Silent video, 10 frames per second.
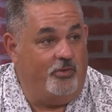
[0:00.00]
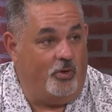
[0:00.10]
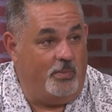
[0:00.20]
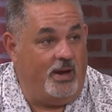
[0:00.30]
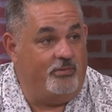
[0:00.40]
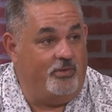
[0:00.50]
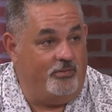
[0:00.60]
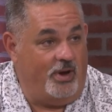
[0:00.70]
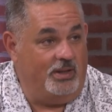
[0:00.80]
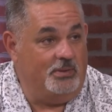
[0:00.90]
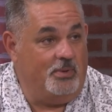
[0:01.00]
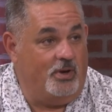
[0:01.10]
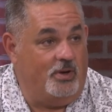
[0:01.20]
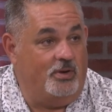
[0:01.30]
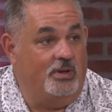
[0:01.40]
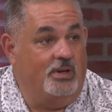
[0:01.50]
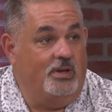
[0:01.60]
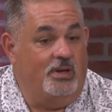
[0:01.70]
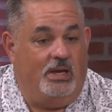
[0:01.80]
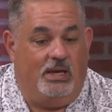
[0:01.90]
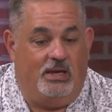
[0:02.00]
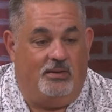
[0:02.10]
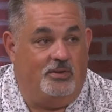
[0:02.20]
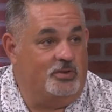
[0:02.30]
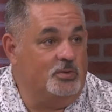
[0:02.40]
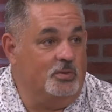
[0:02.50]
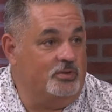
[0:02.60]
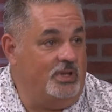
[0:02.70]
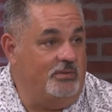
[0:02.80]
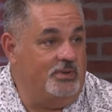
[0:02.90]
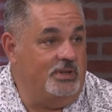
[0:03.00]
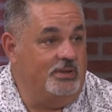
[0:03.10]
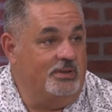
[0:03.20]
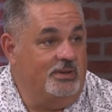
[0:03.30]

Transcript: format for volleyball, and the schools loved it.